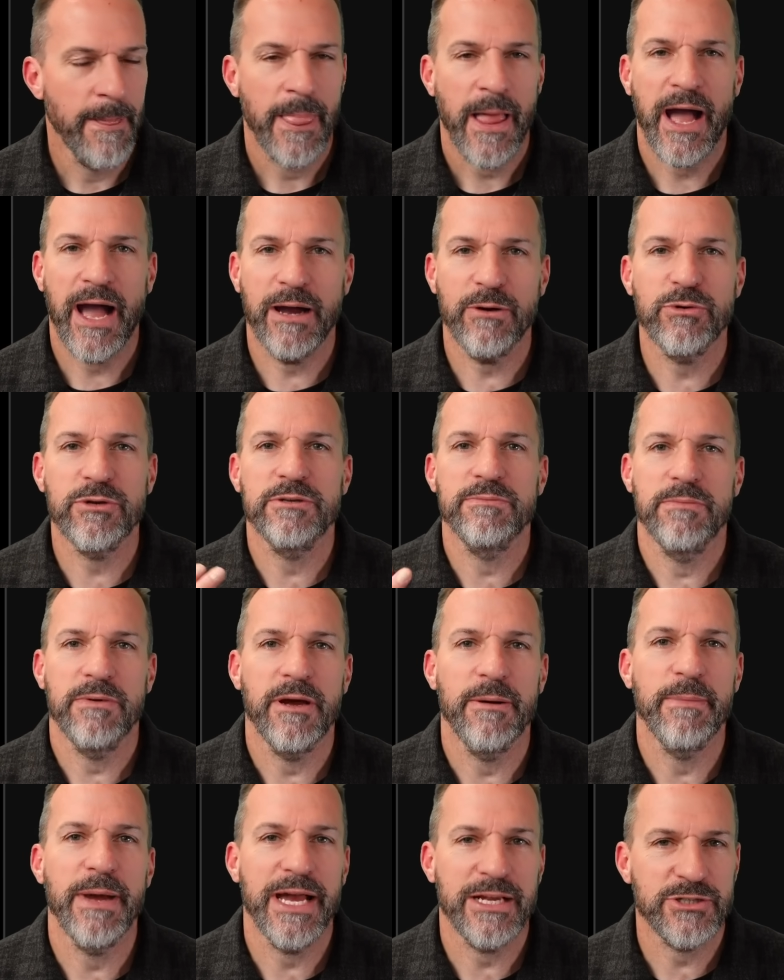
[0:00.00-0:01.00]
I would
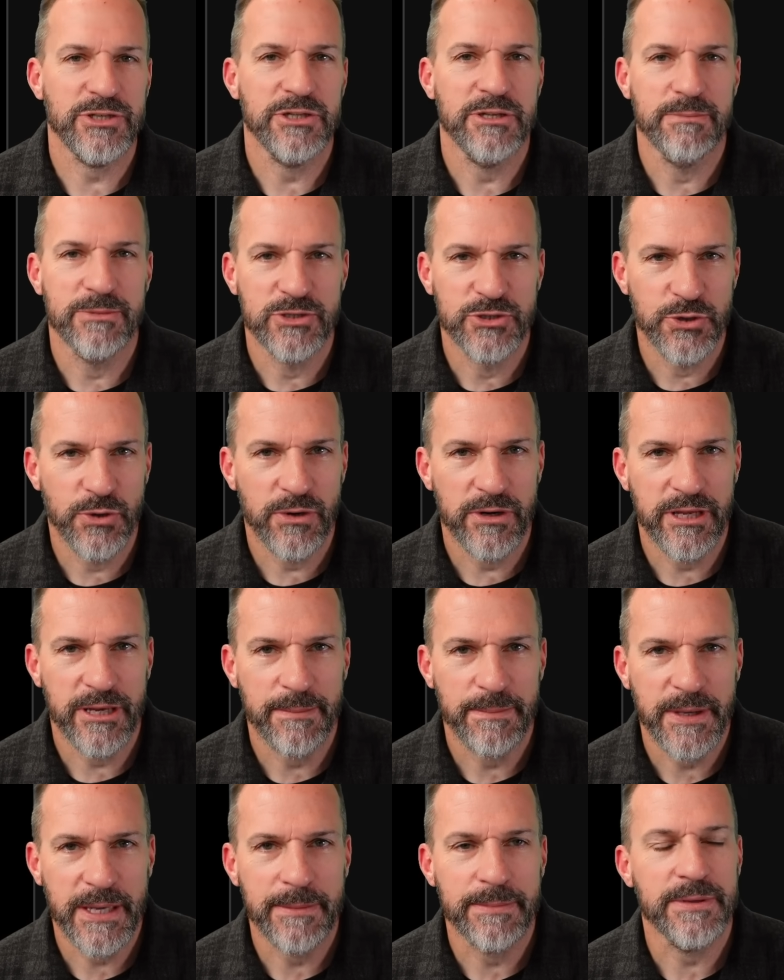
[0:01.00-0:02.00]
imagine the majority
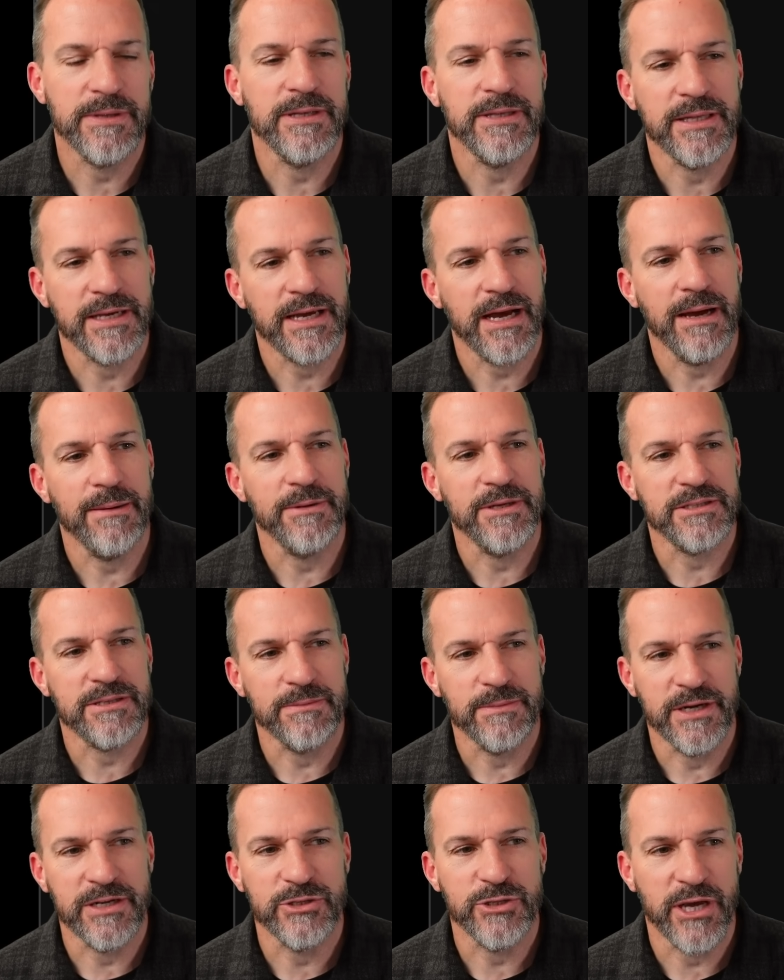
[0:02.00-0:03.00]
of people in the comments on
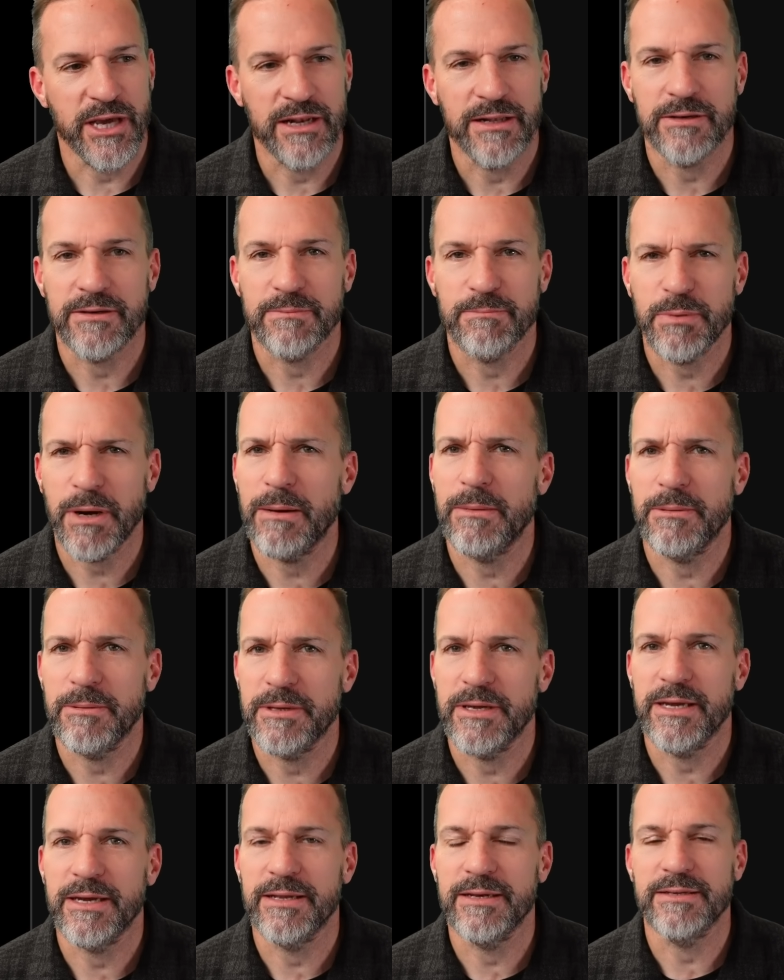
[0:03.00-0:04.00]
my channel are
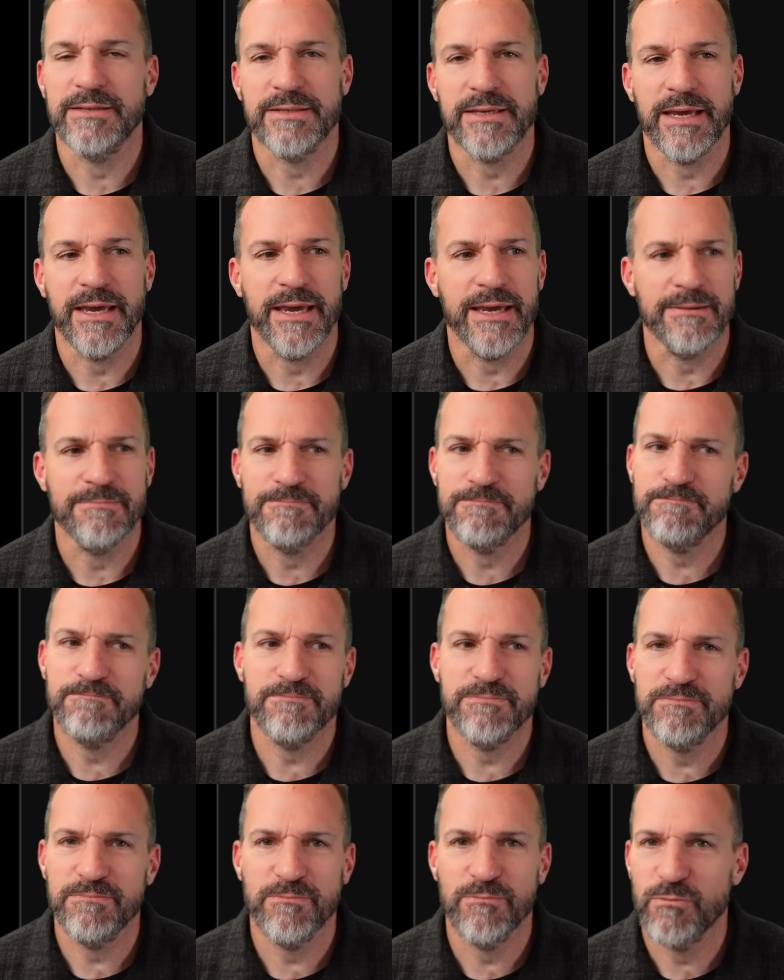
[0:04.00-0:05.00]
probably going to say,
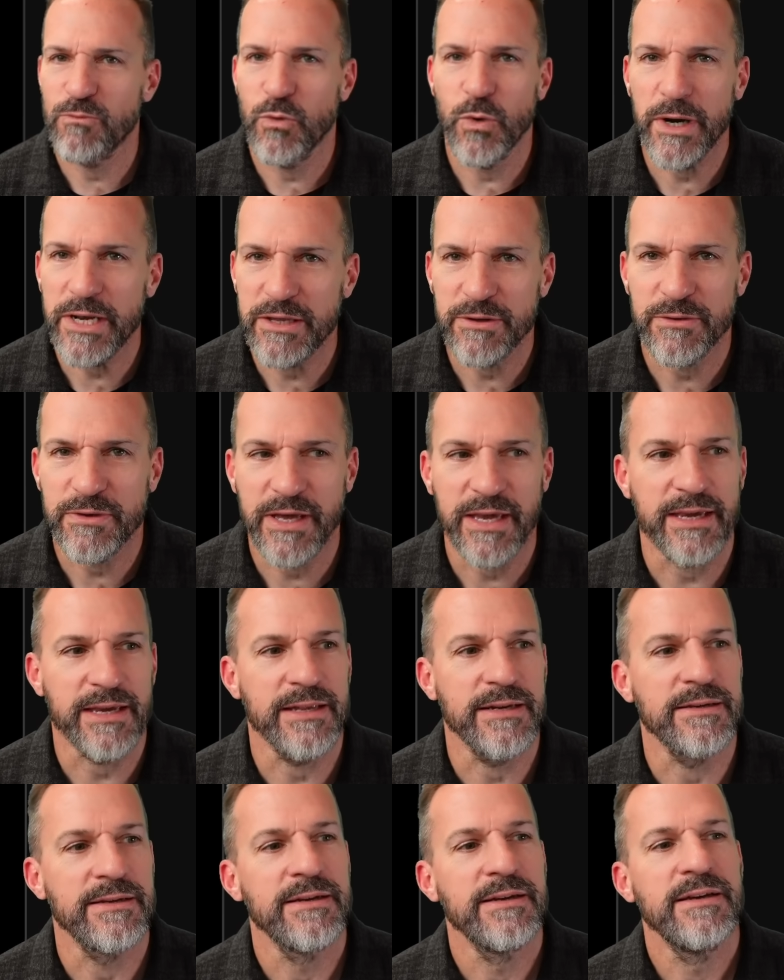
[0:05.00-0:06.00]
"What are you
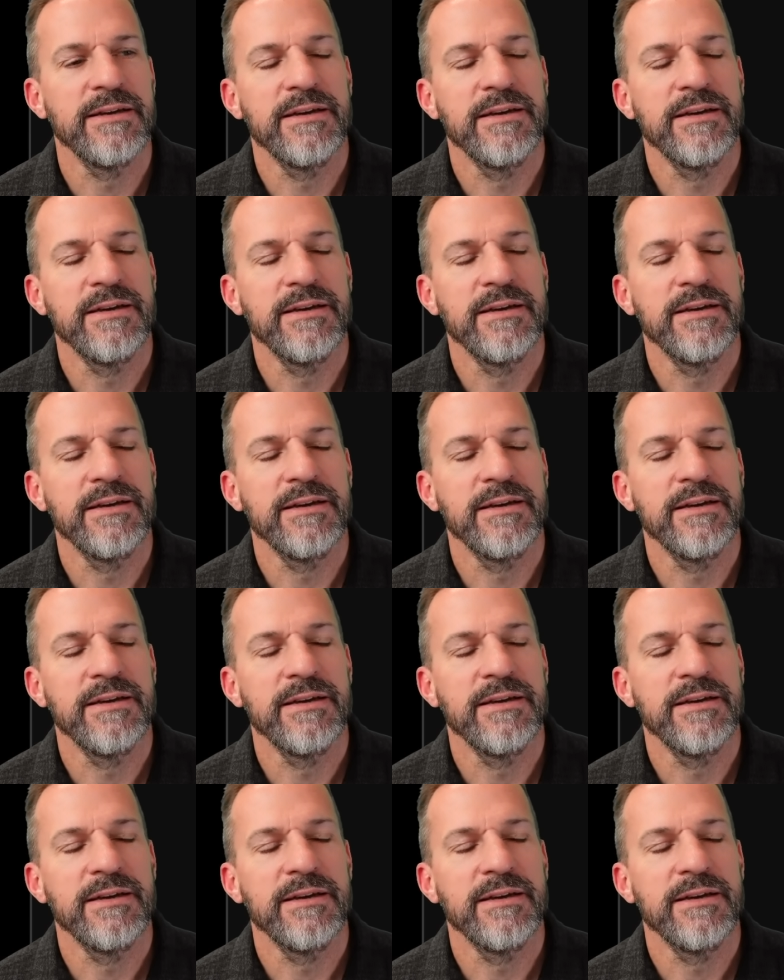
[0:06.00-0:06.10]
thinking?"